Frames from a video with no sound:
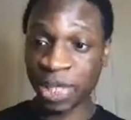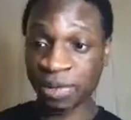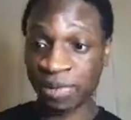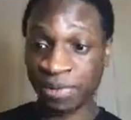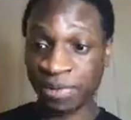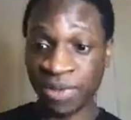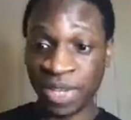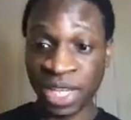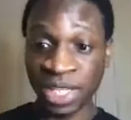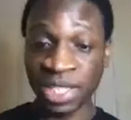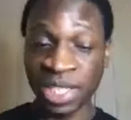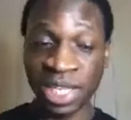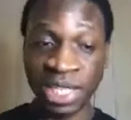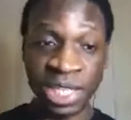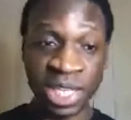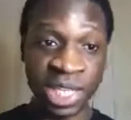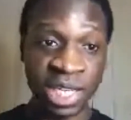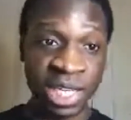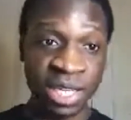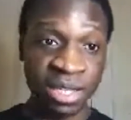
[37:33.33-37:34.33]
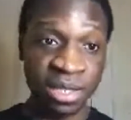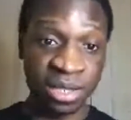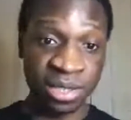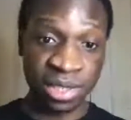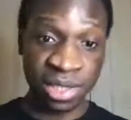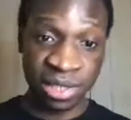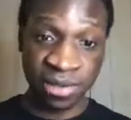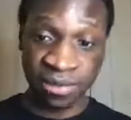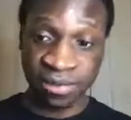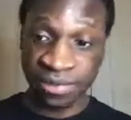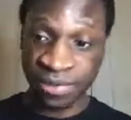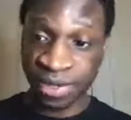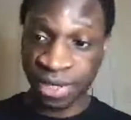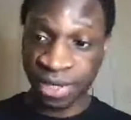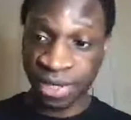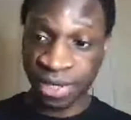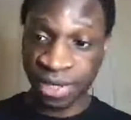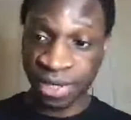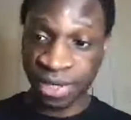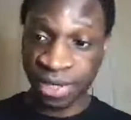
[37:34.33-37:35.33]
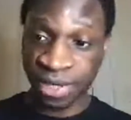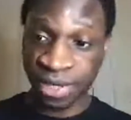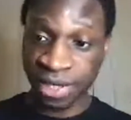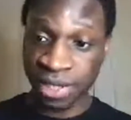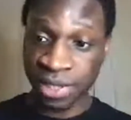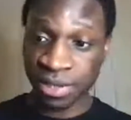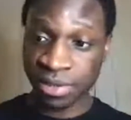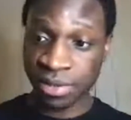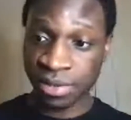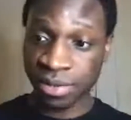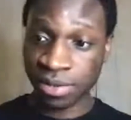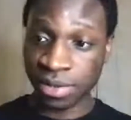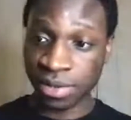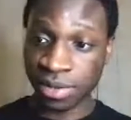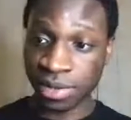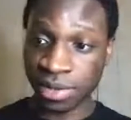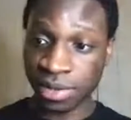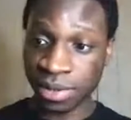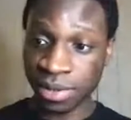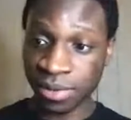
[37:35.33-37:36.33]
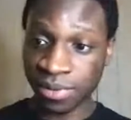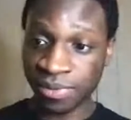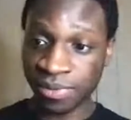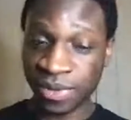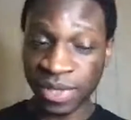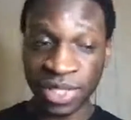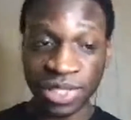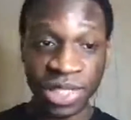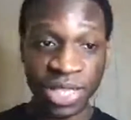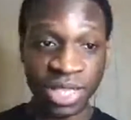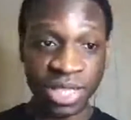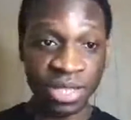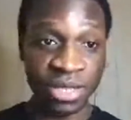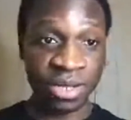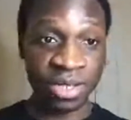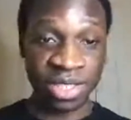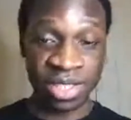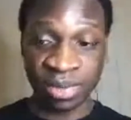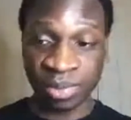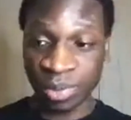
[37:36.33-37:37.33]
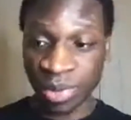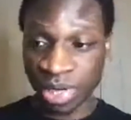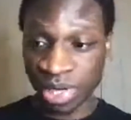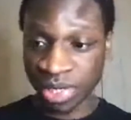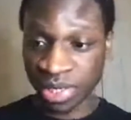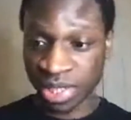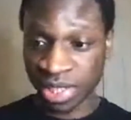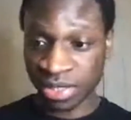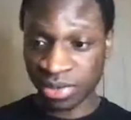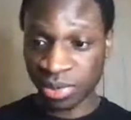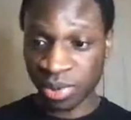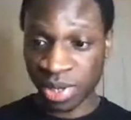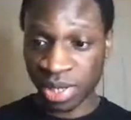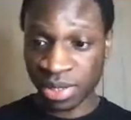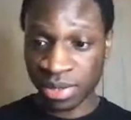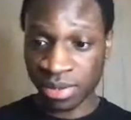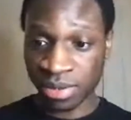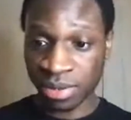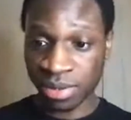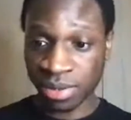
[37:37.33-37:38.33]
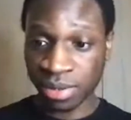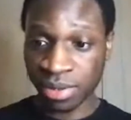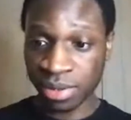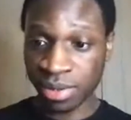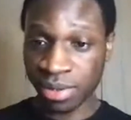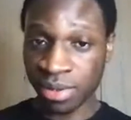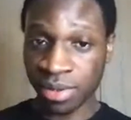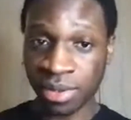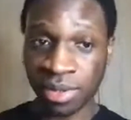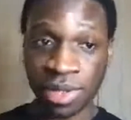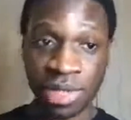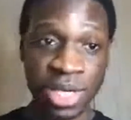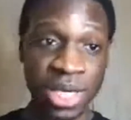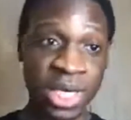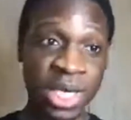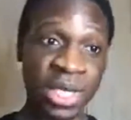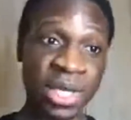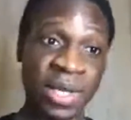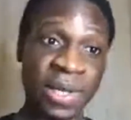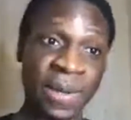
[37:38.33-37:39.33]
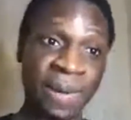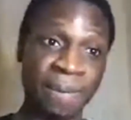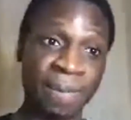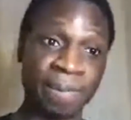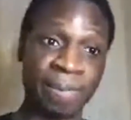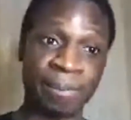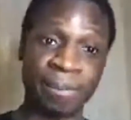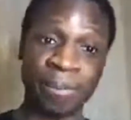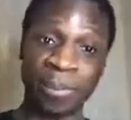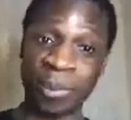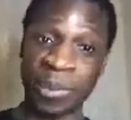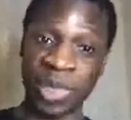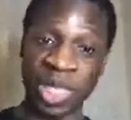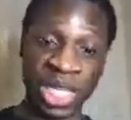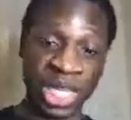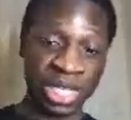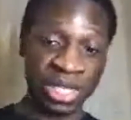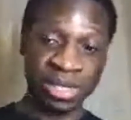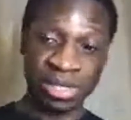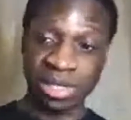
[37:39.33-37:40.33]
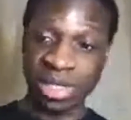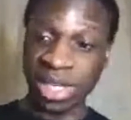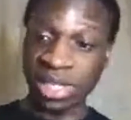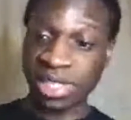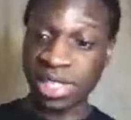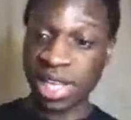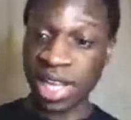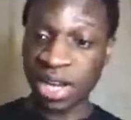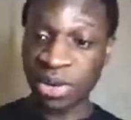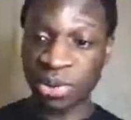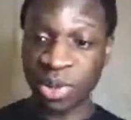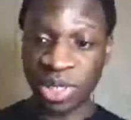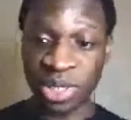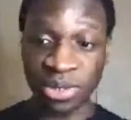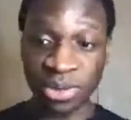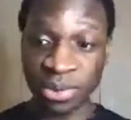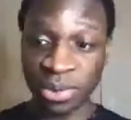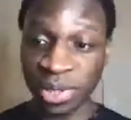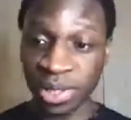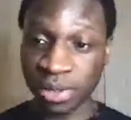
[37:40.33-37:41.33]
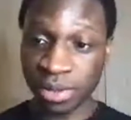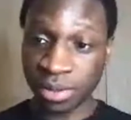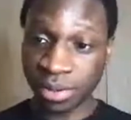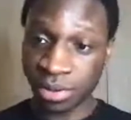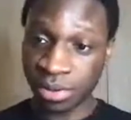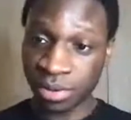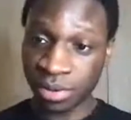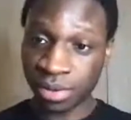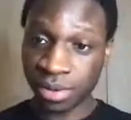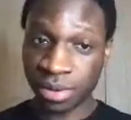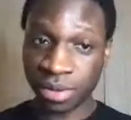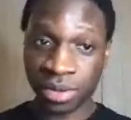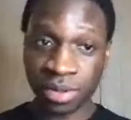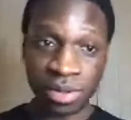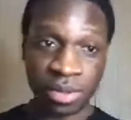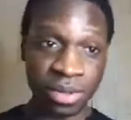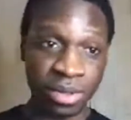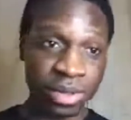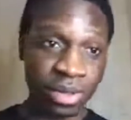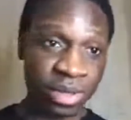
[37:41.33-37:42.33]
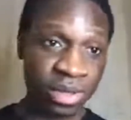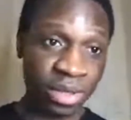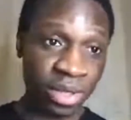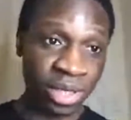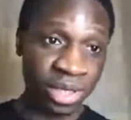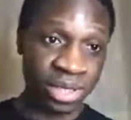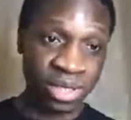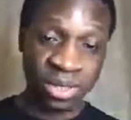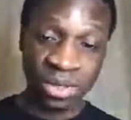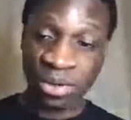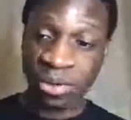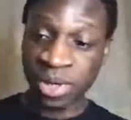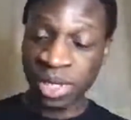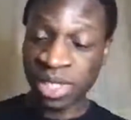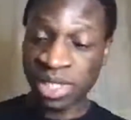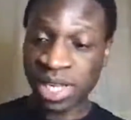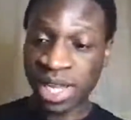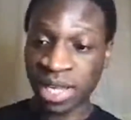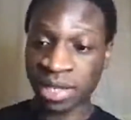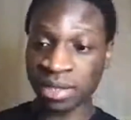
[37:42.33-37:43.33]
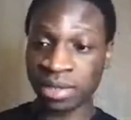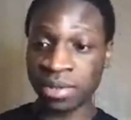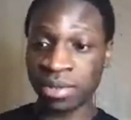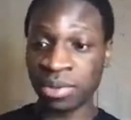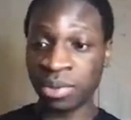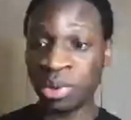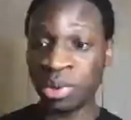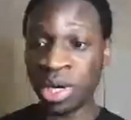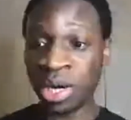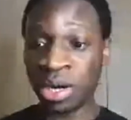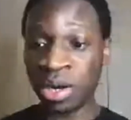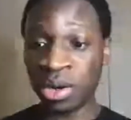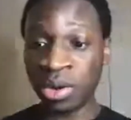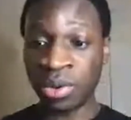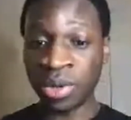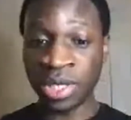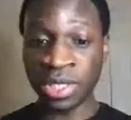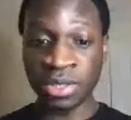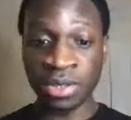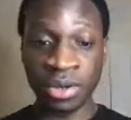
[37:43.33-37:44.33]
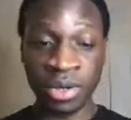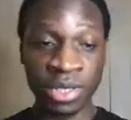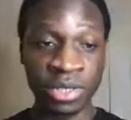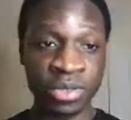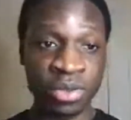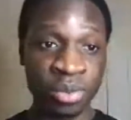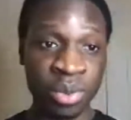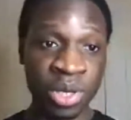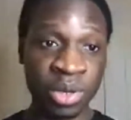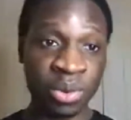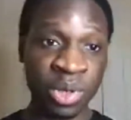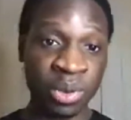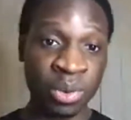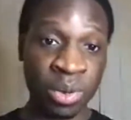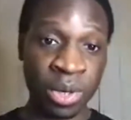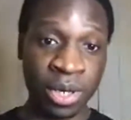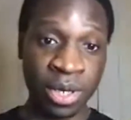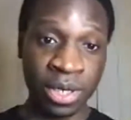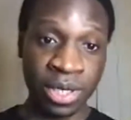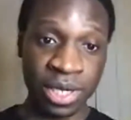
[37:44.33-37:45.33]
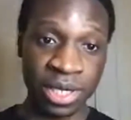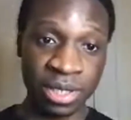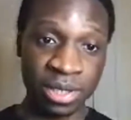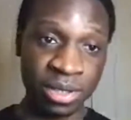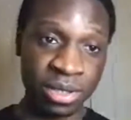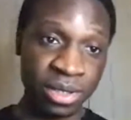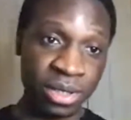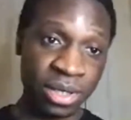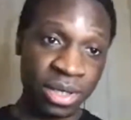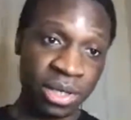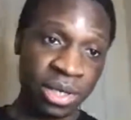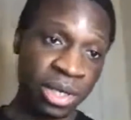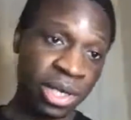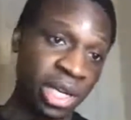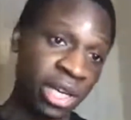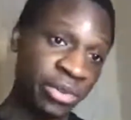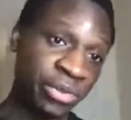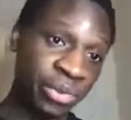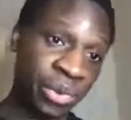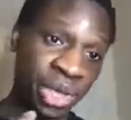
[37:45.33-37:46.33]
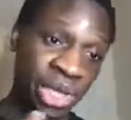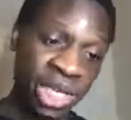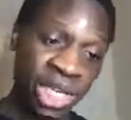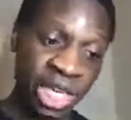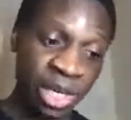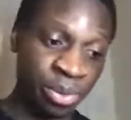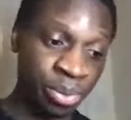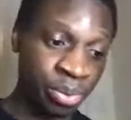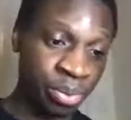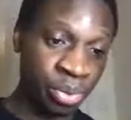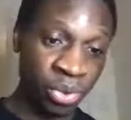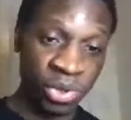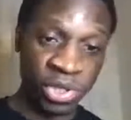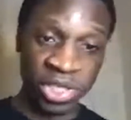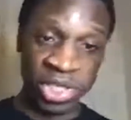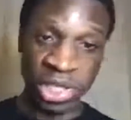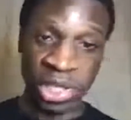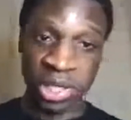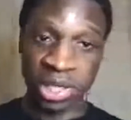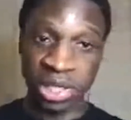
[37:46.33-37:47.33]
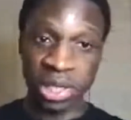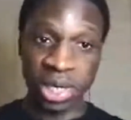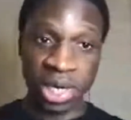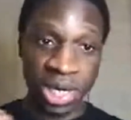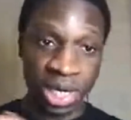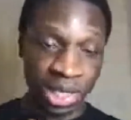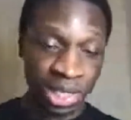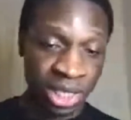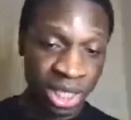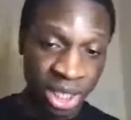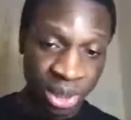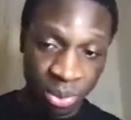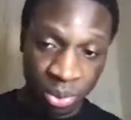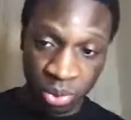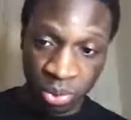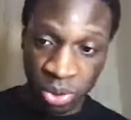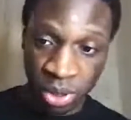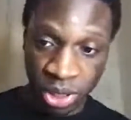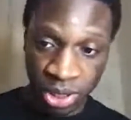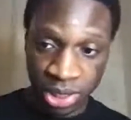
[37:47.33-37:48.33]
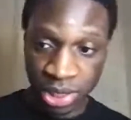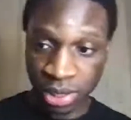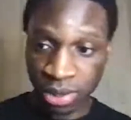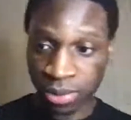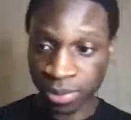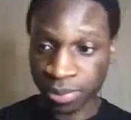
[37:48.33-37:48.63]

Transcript: think that they can achieve things, think that they are smart as well. And that's how we do it. It's always like we are always going to be rewarded if we keep pushing and keep working.